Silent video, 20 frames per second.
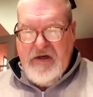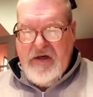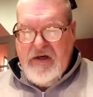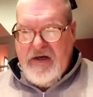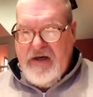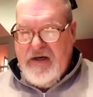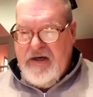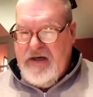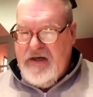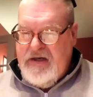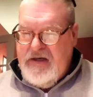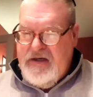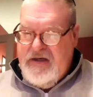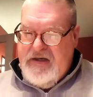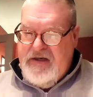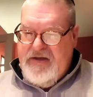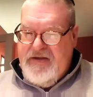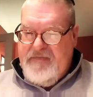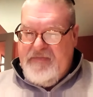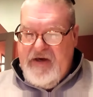
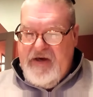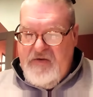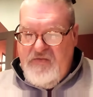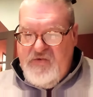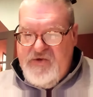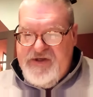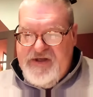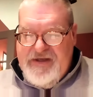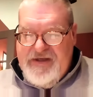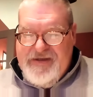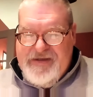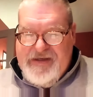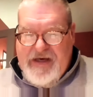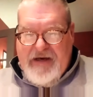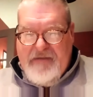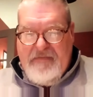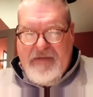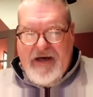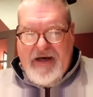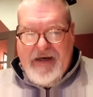The pen was
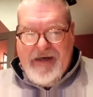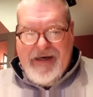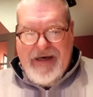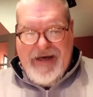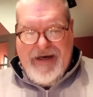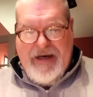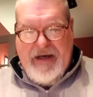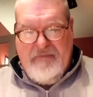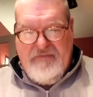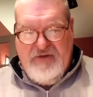designed by a guy named